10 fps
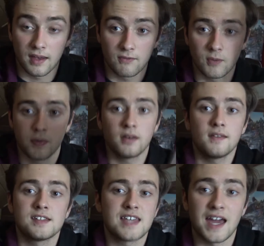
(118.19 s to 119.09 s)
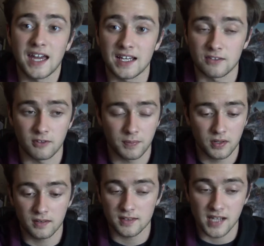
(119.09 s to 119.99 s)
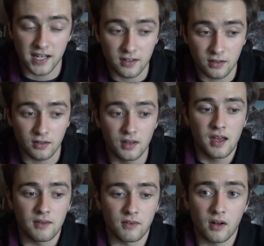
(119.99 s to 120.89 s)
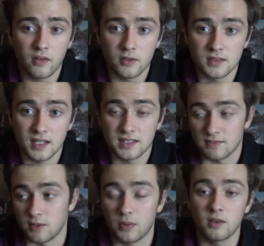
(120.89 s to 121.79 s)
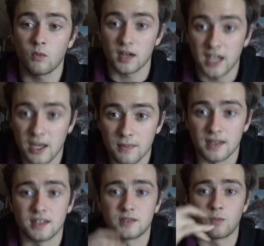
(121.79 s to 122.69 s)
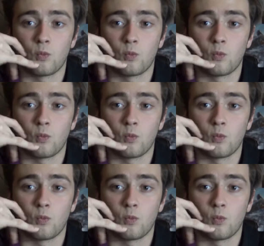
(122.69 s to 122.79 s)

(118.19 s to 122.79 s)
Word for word: if you put in the tags, if you put in the title, if all those things, if you put in what game it is,